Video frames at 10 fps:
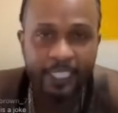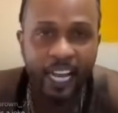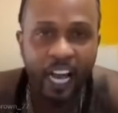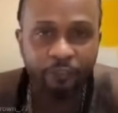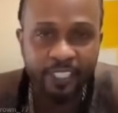the
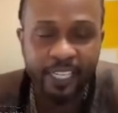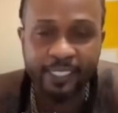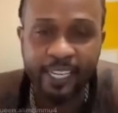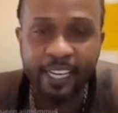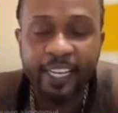officer
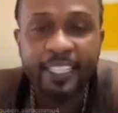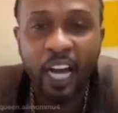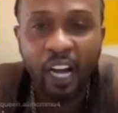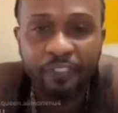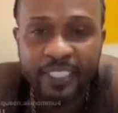said, the
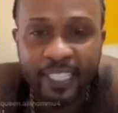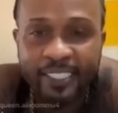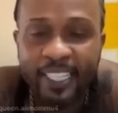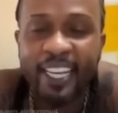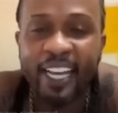officer
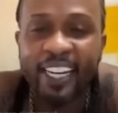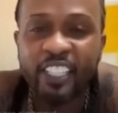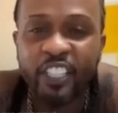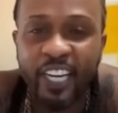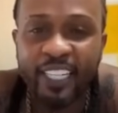said that
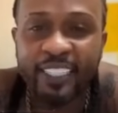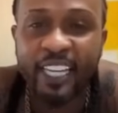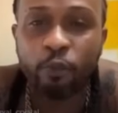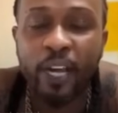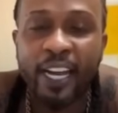
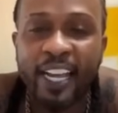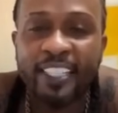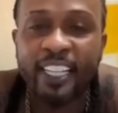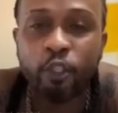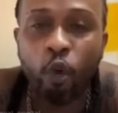they realize
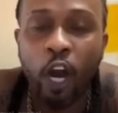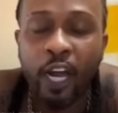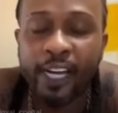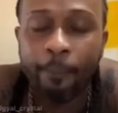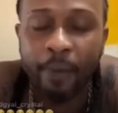that you
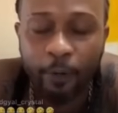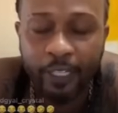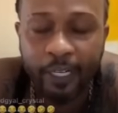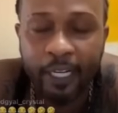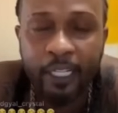are in
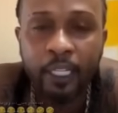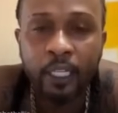America.